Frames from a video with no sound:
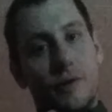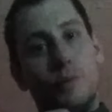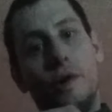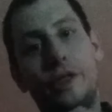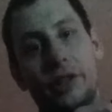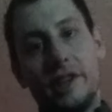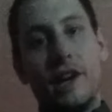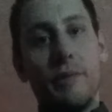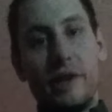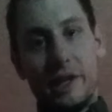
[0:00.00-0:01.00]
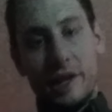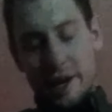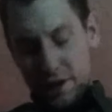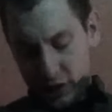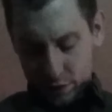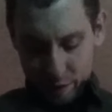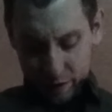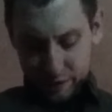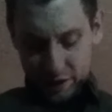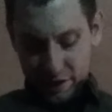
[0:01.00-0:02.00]
One thing that I really like
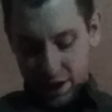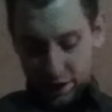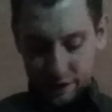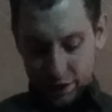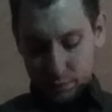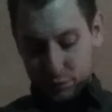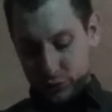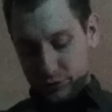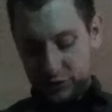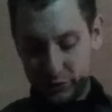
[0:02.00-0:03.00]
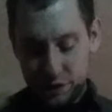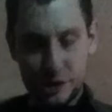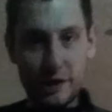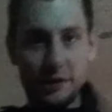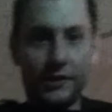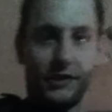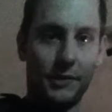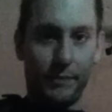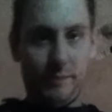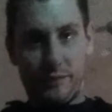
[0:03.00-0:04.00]
about the Tac-Lite Pro Series shirts
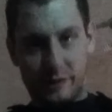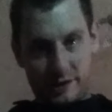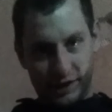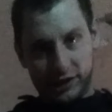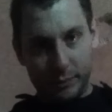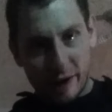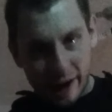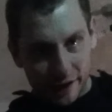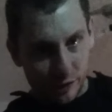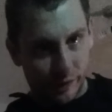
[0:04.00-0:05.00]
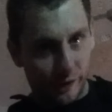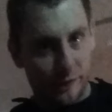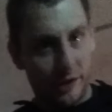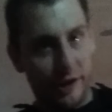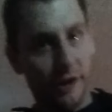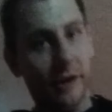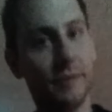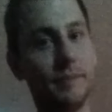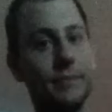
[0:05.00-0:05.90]
is at the back, you can see here,